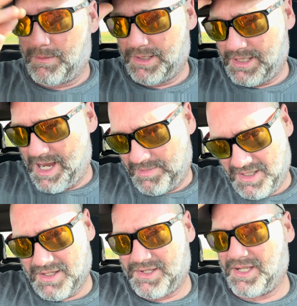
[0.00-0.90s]
and stopped
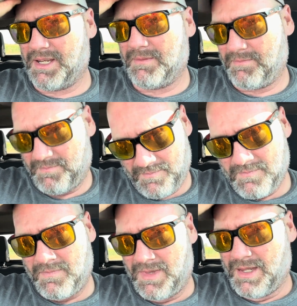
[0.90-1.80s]
in to see him.
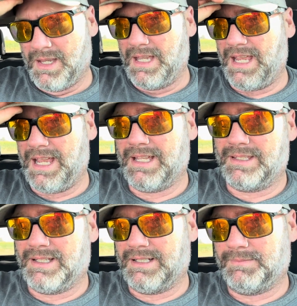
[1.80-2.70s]

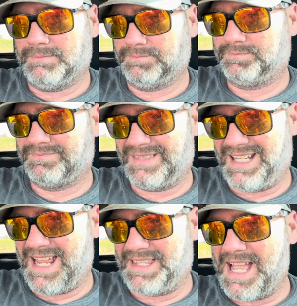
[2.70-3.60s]
And
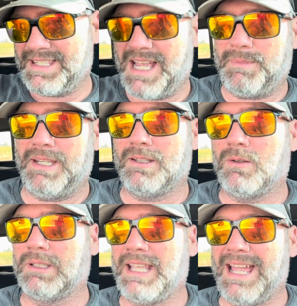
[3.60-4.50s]
at that time, he had
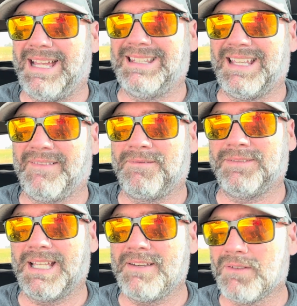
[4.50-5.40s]
only had like
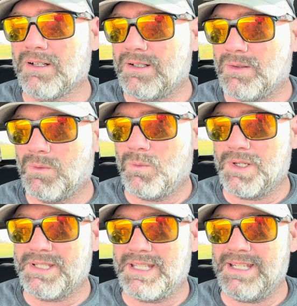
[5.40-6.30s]
flavored
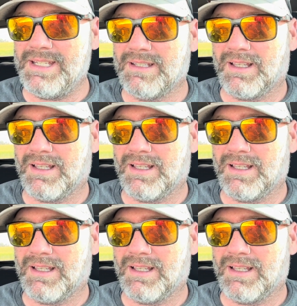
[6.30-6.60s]
whiskey,